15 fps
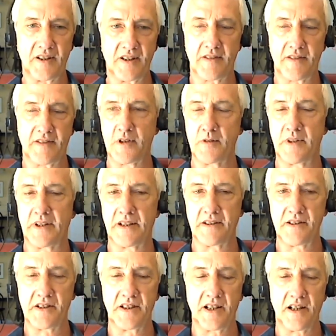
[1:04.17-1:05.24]
Ramana
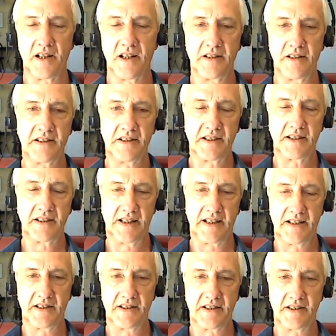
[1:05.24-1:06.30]
Maharshi only
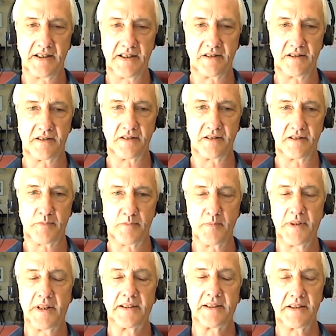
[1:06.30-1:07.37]

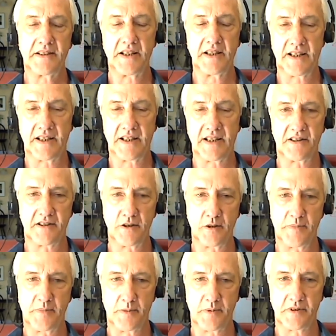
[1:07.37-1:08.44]
publicly declared 2
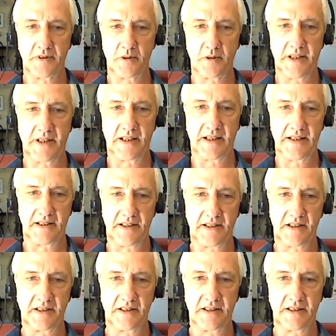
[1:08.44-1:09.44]
people to be enlightened,